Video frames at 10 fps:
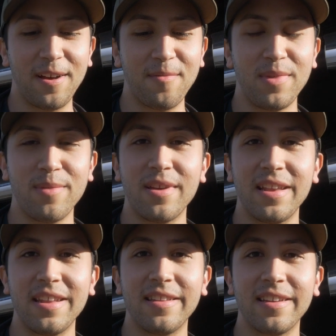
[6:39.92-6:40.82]
maybe I
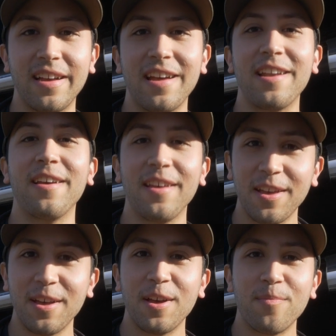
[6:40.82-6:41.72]
need to kind of
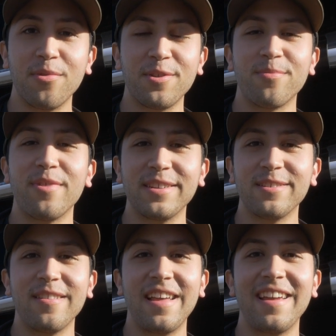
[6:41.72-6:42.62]
put the brakes
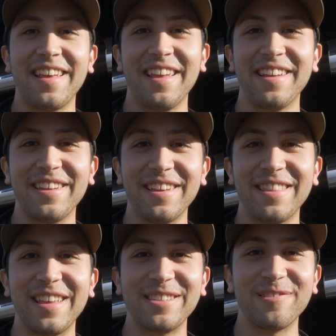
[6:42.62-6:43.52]
on that and get
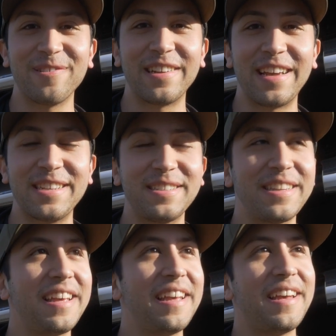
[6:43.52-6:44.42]
things organized.
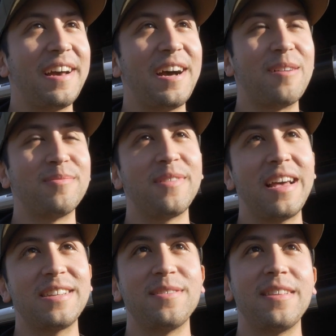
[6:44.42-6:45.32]
So
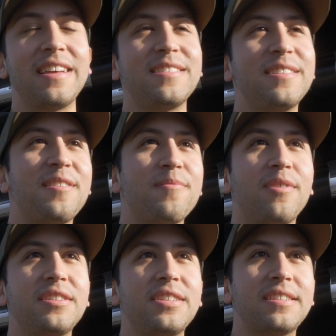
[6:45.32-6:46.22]
that's another
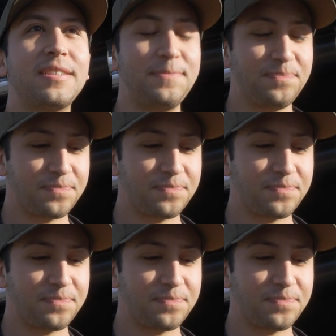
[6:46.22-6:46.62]
project.